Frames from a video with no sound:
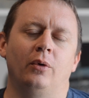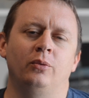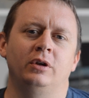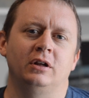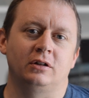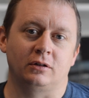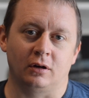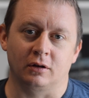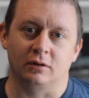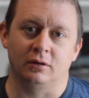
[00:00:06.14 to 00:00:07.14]
We need to
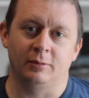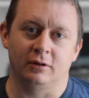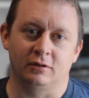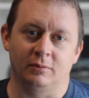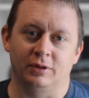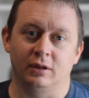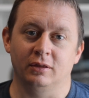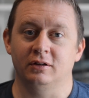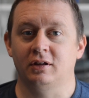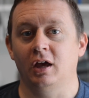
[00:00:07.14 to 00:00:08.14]
talk about something
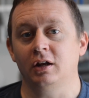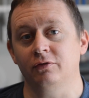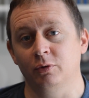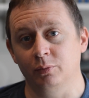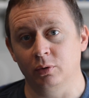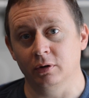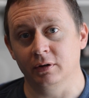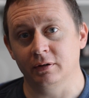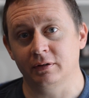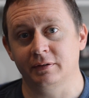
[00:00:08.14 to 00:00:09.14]
that's kind of
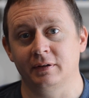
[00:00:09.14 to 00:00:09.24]
important.